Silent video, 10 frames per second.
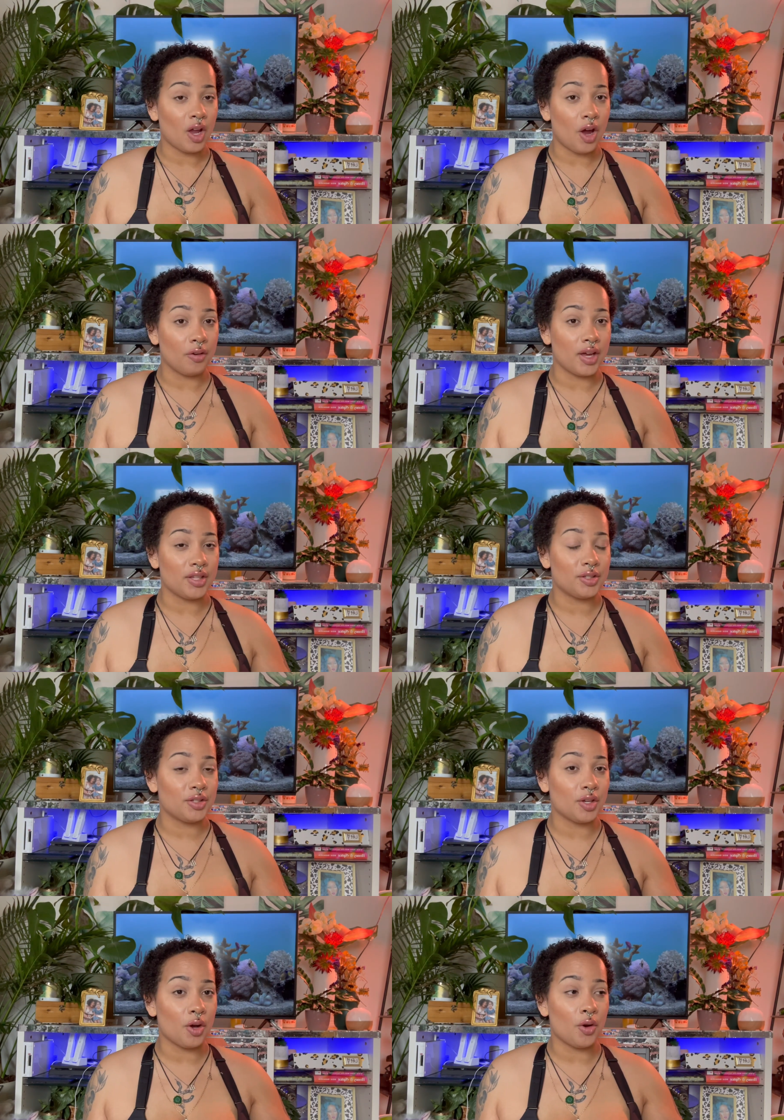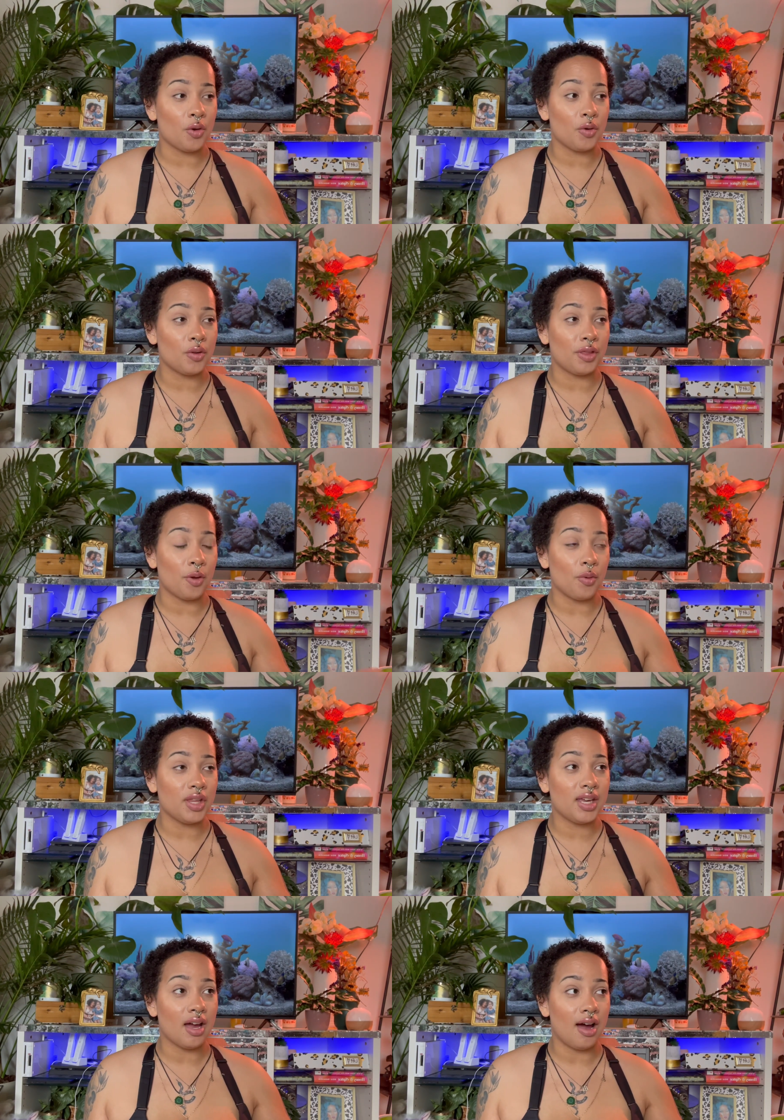All right, so the
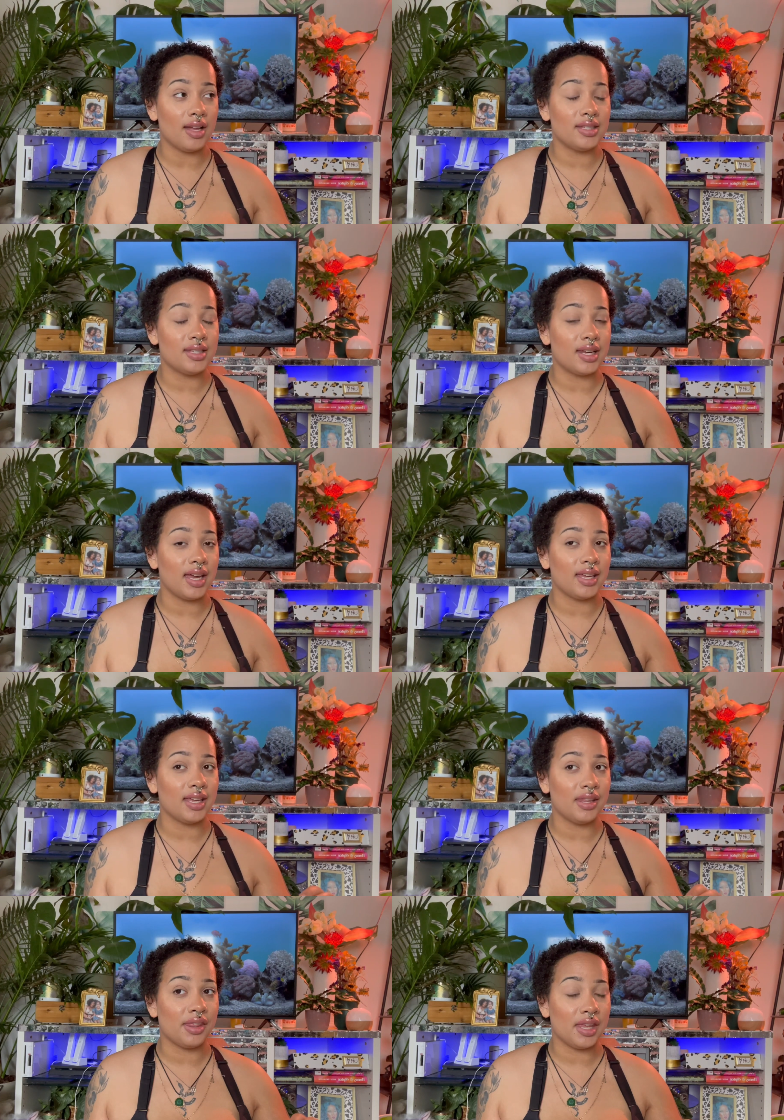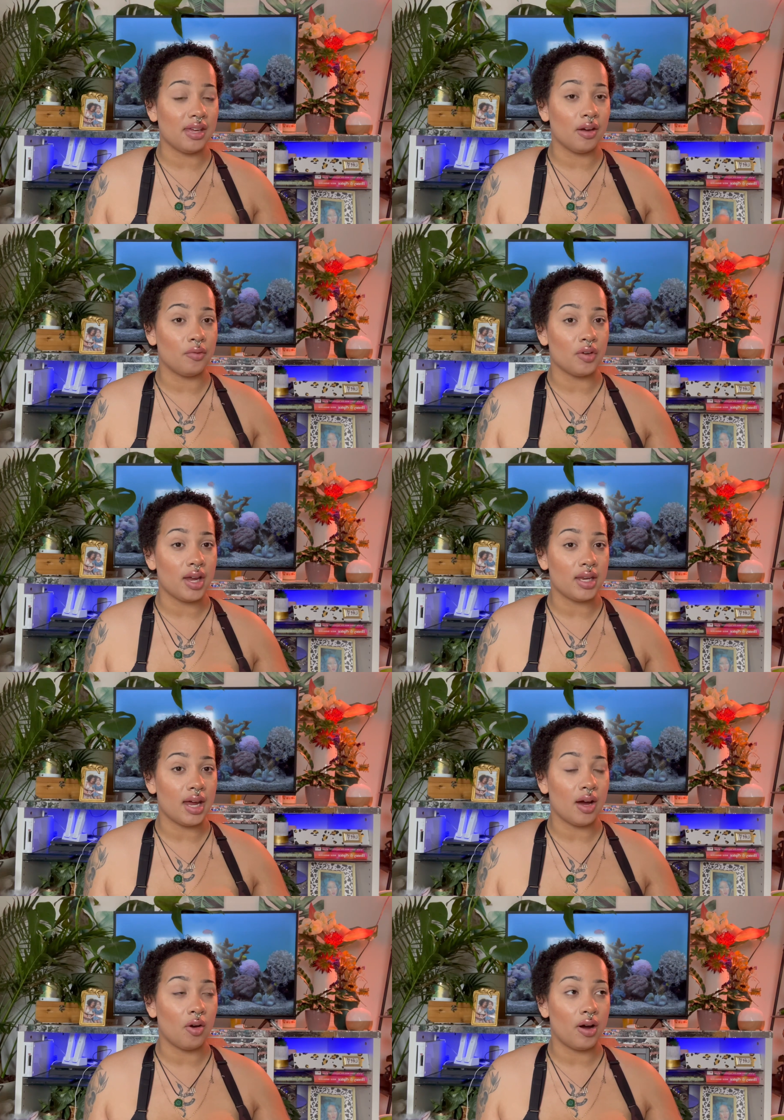only cons that I can think of right
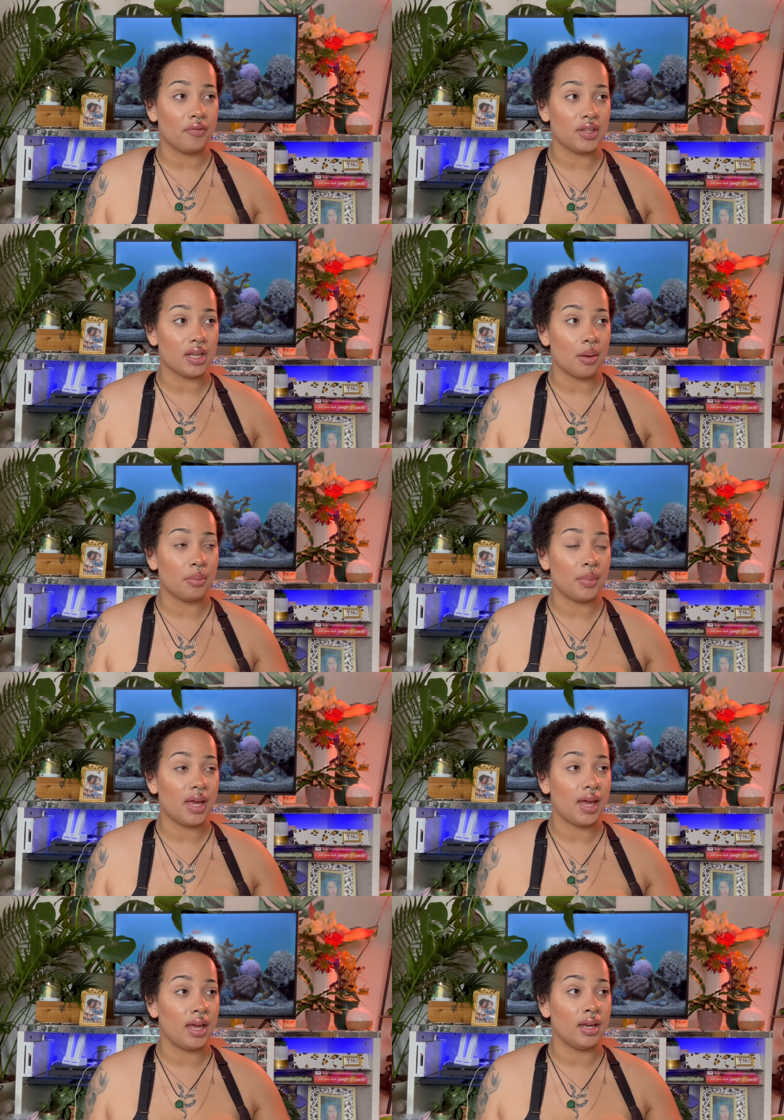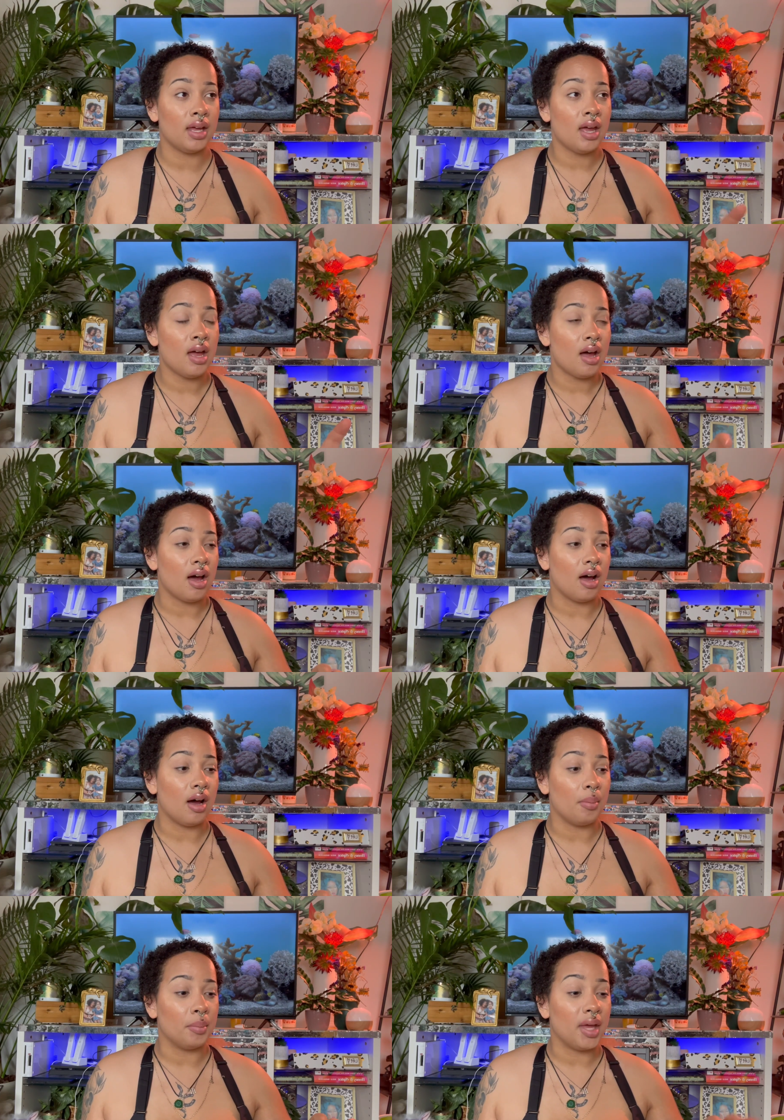now off the top of my head,
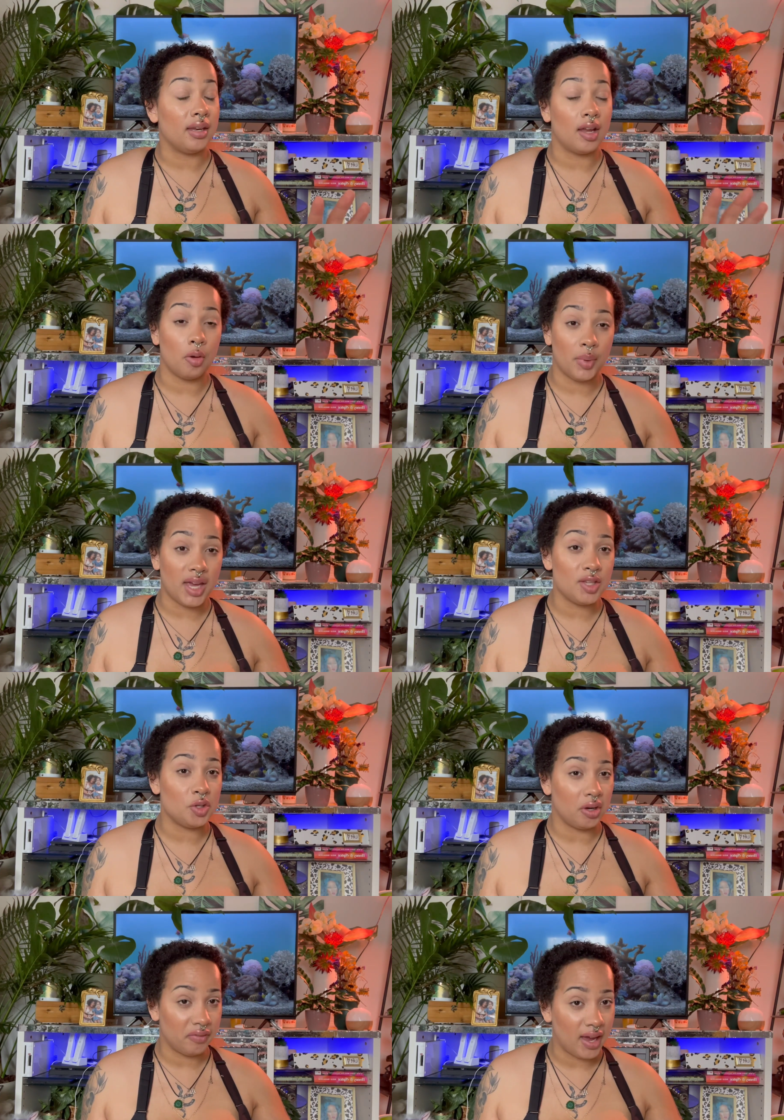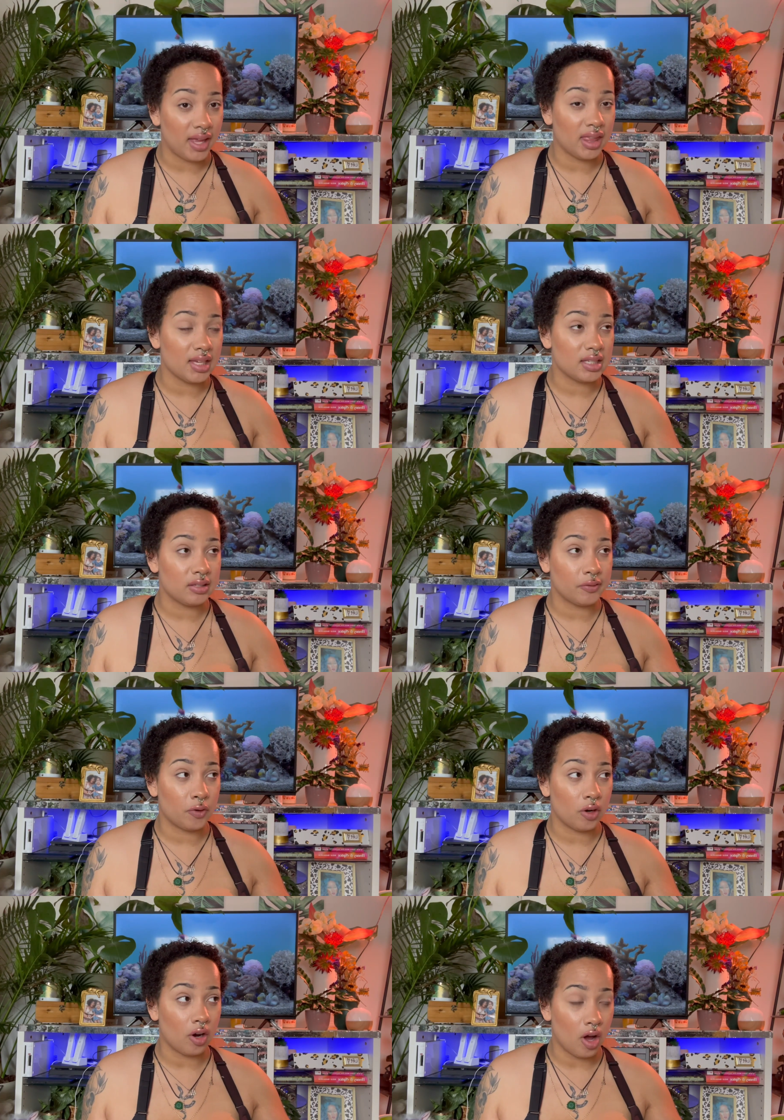and now mind you, I've had this
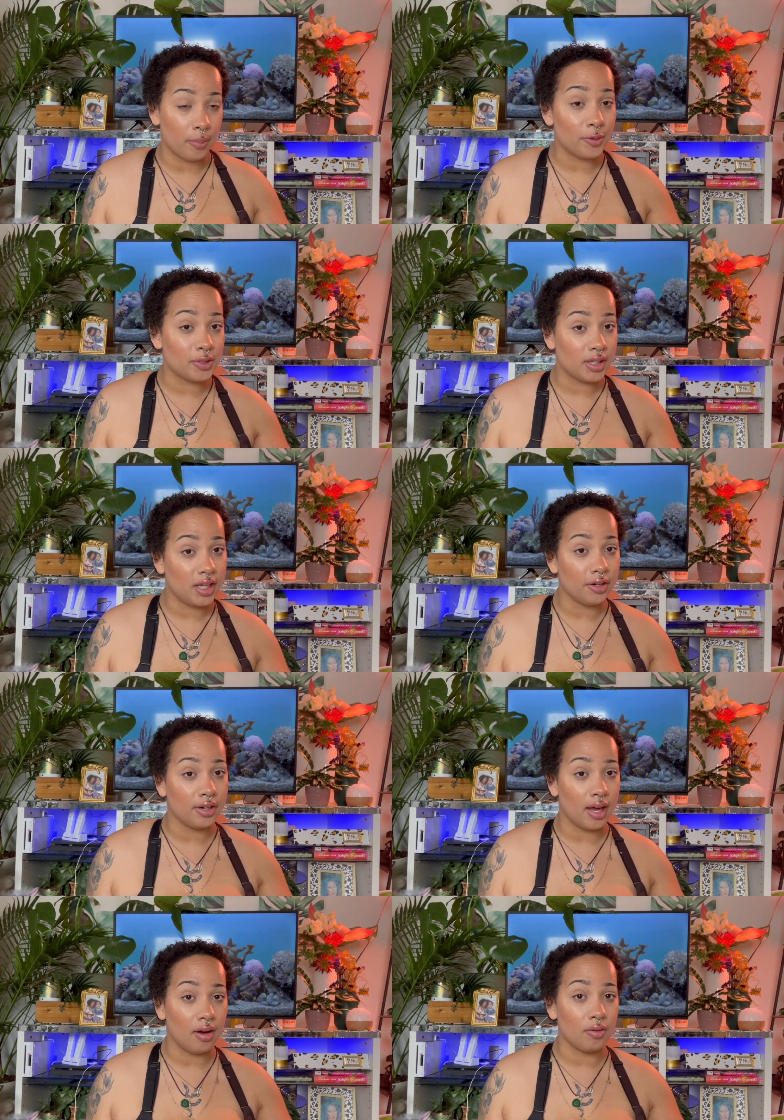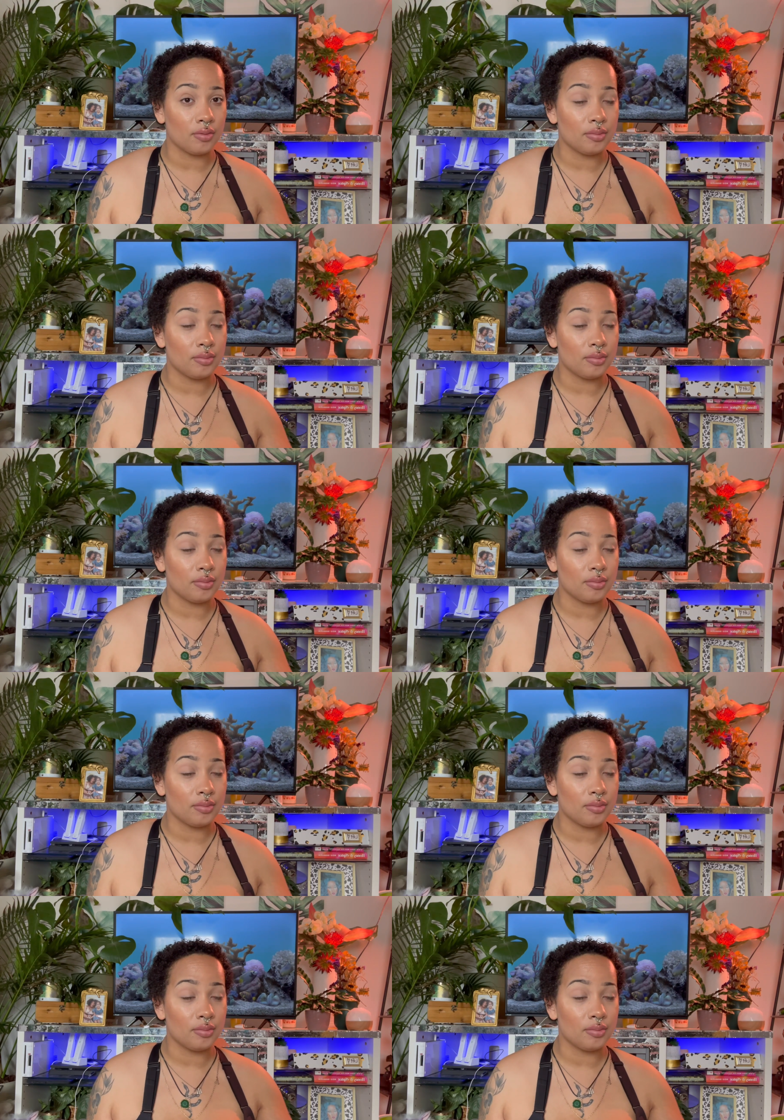for almost a year now.